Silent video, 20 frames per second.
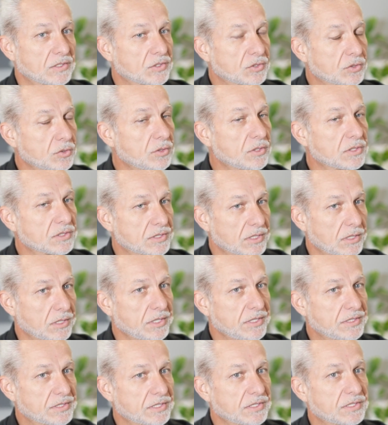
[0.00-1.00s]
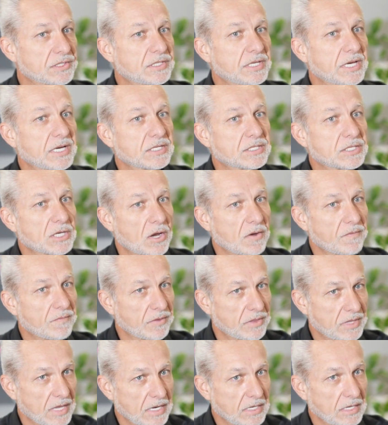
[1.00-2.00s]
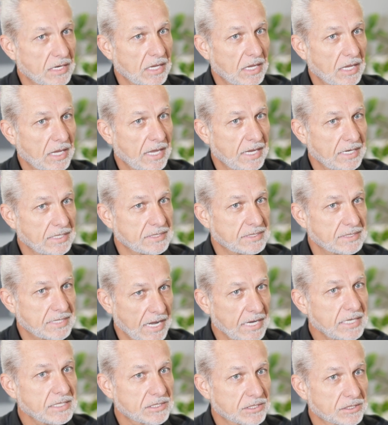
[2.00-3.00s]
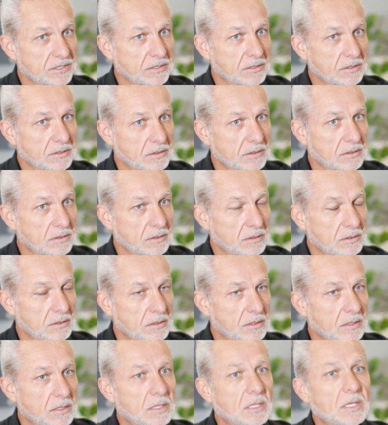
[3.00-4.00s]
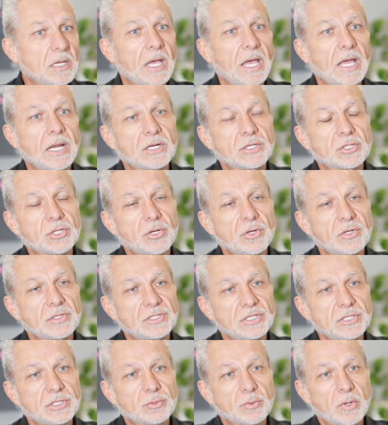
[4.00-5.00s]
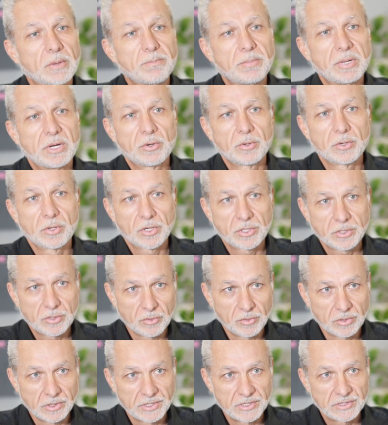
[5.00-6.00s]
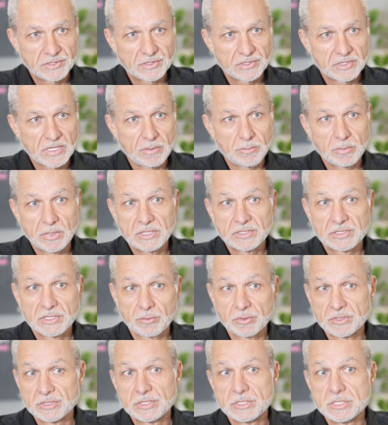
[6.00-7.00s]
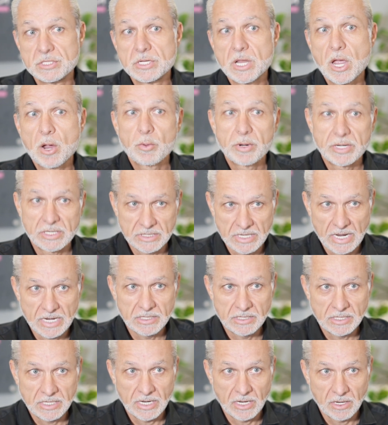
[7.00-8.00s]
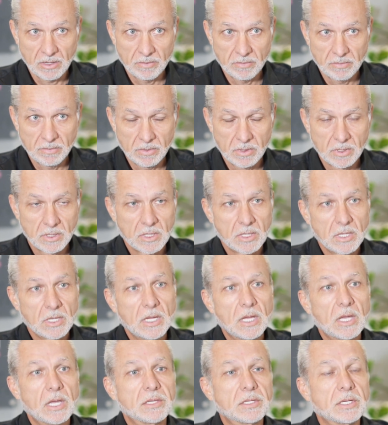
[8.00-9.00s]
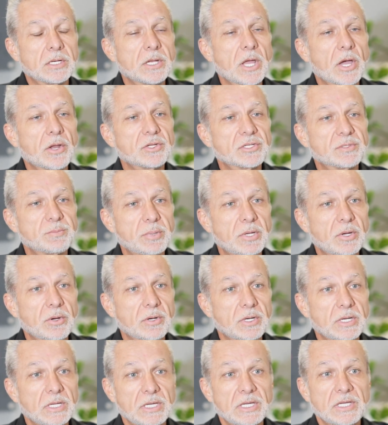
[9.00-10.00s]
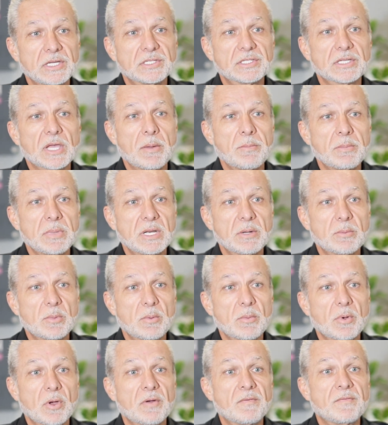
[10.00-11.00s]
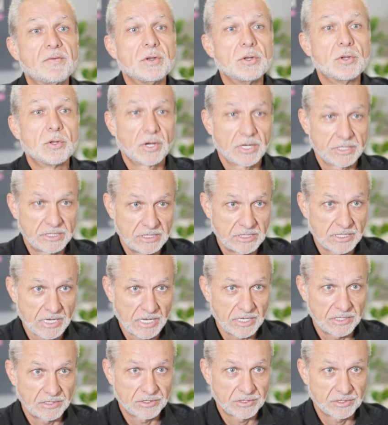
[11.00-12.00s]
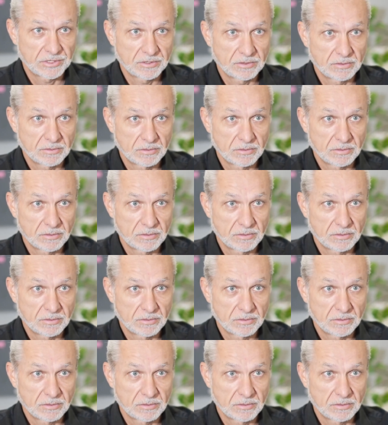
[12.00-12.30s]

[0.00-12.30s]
soon as the lease has ticked over that end date and it turns into a periodical lease, that means there is no end date now. The notice period is a minimum of 90 days.